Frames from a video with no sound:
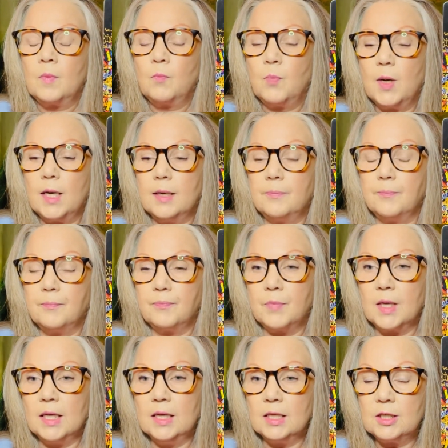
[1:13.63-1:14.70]
But
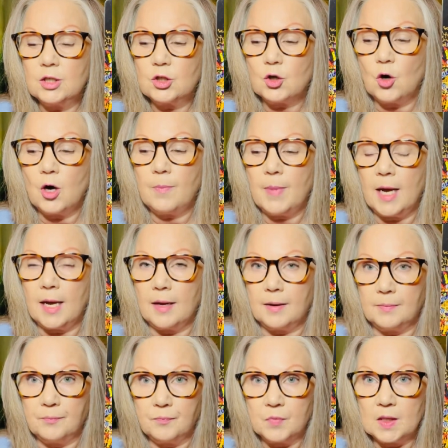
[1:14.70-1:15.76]
in the
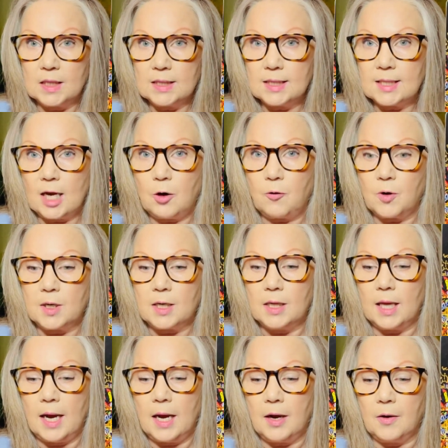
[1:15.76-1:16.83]
Starman, the sacred
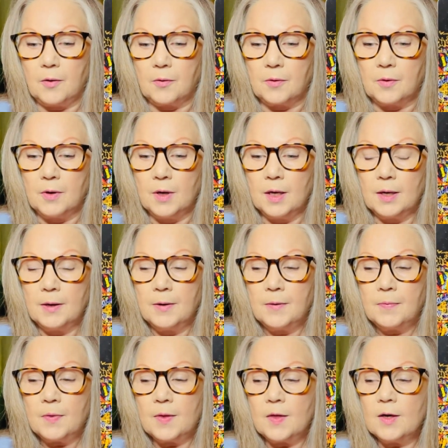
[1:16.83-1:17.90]
clown,
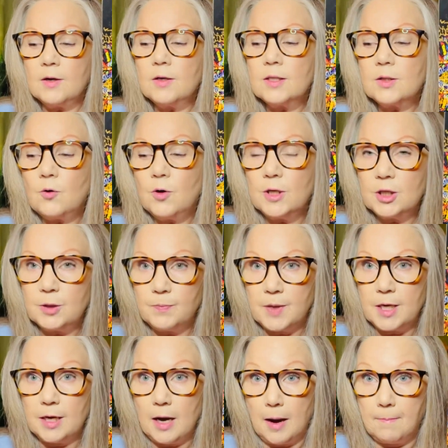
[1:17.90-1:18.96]
there's going to
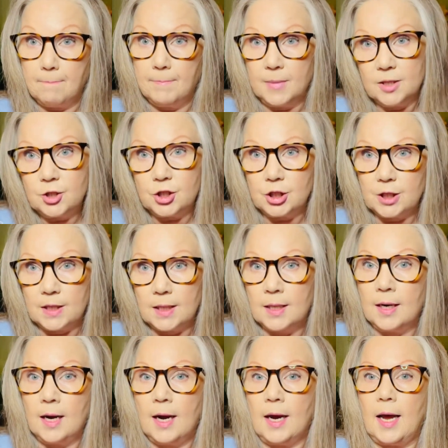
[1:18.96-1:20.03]
be a
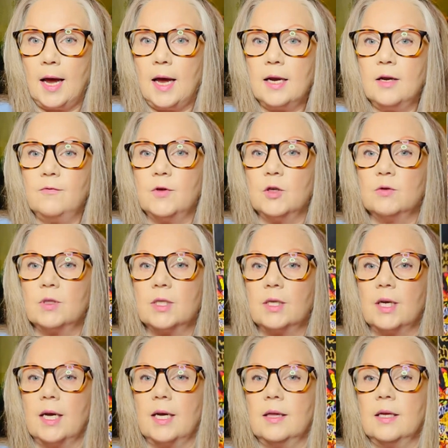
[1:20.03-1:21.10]
mission ahead of you
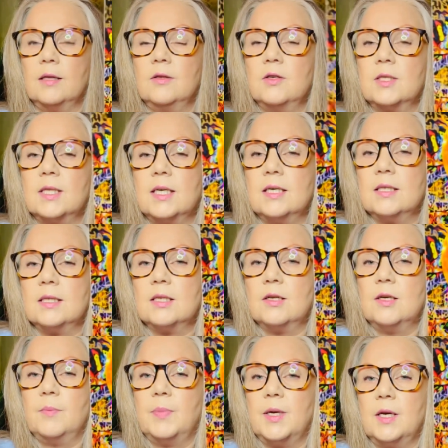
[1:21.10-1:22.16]
today that looks like it's going
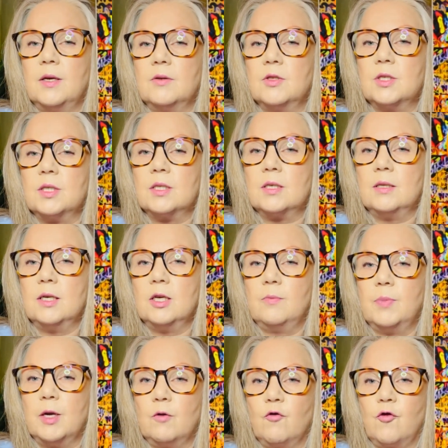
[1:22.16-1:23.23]
to be just a little
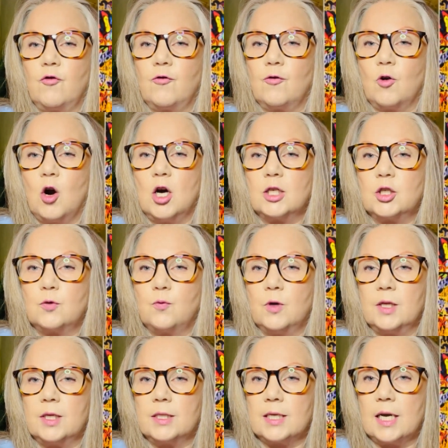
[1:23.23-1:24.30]
bit fraught
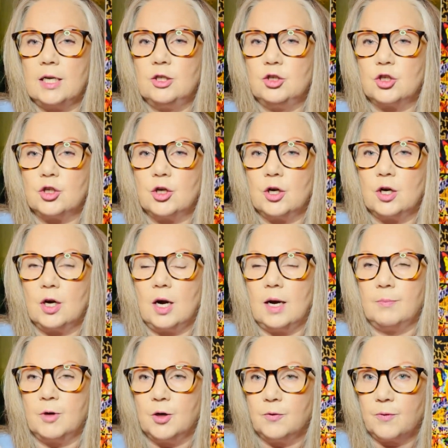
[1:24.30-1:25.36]
with danger.
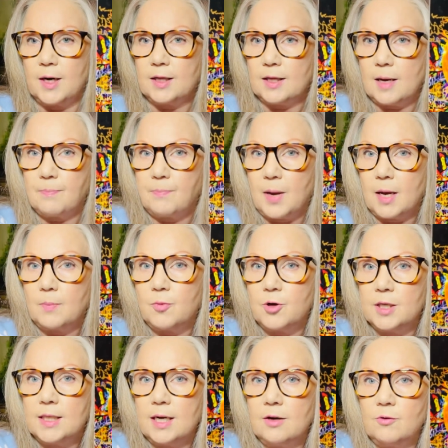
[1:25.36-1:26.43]
I'm going to write that bad boy
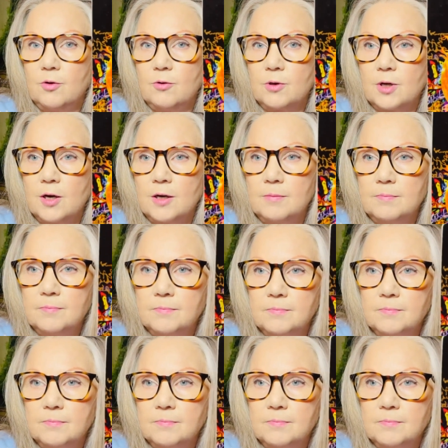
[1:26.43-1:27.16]
down. Hold on.